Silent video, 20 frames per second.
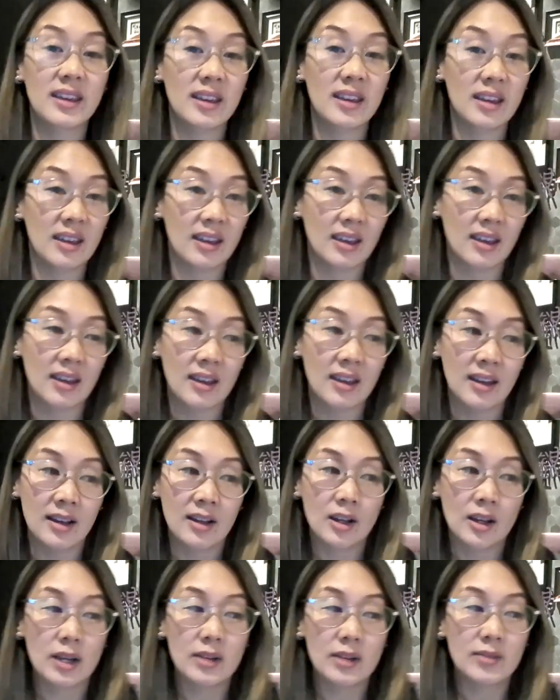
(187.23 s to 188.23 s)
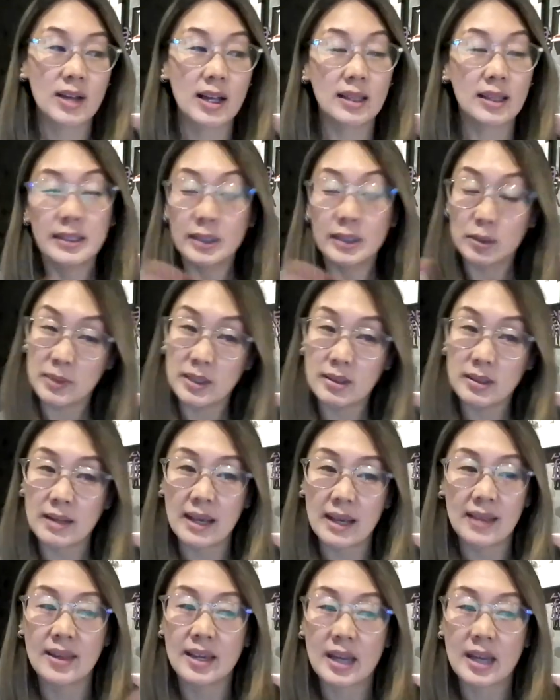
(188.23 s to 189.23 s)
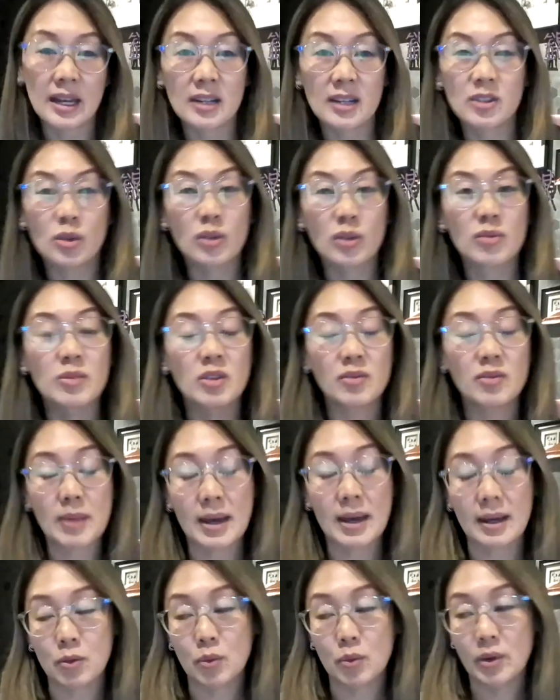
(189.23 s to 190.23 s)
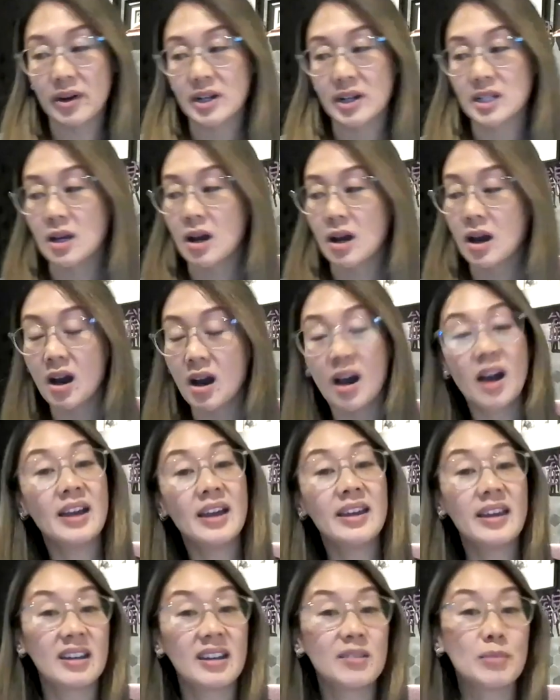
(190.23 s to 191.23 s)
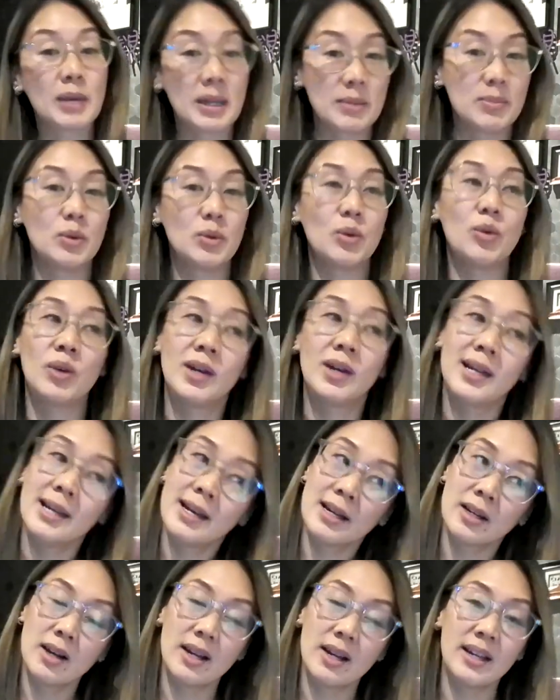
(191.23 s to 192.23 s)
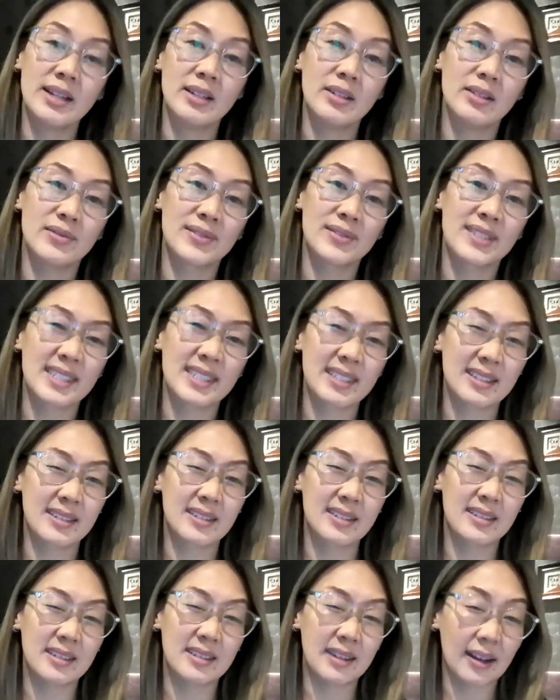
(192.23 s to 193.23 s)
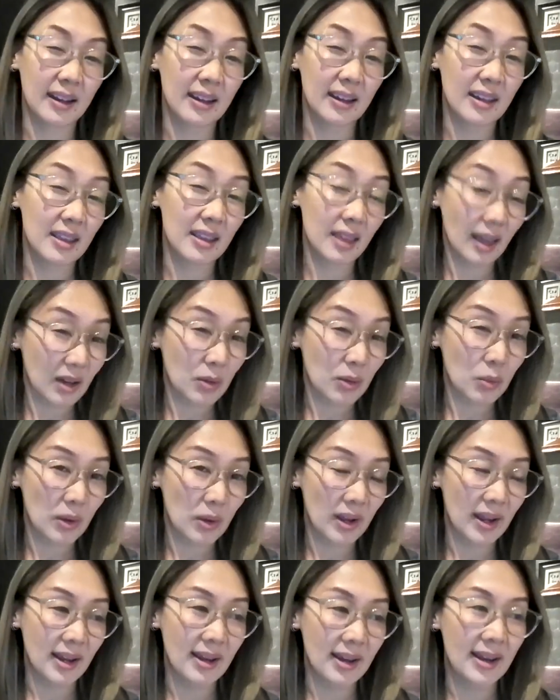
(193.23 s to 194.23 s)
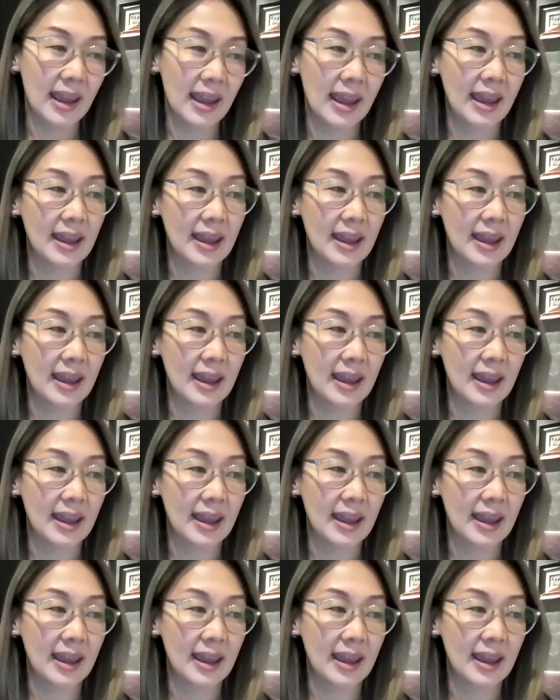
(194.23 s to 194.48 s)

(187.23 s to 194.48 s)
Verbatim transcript: They're kind of a little bit and they kind of sort of move back. Whereas high end people kind of stay that way.